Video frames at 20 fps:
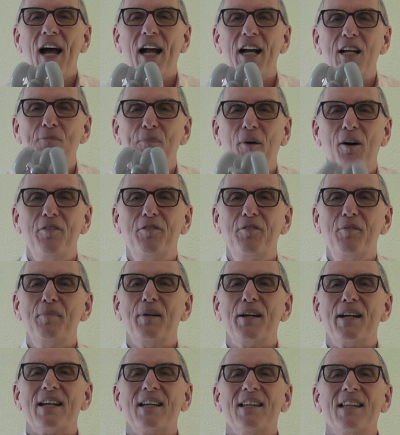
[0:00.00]
and it's bye from
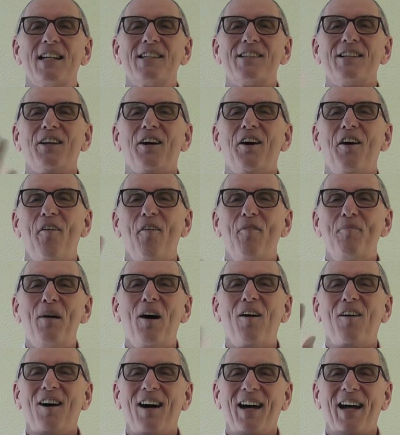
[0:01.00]
me. Thanks a lot.
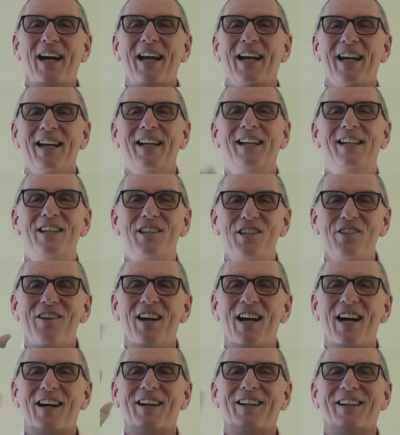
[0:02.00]
Bye.
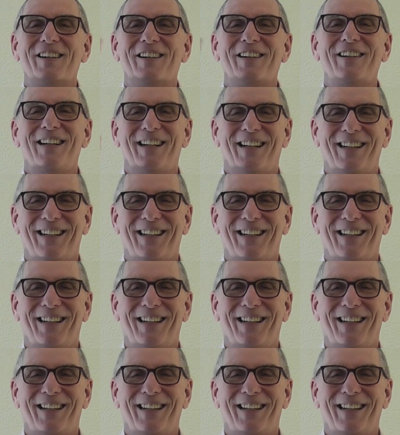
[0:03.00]
Cheerio.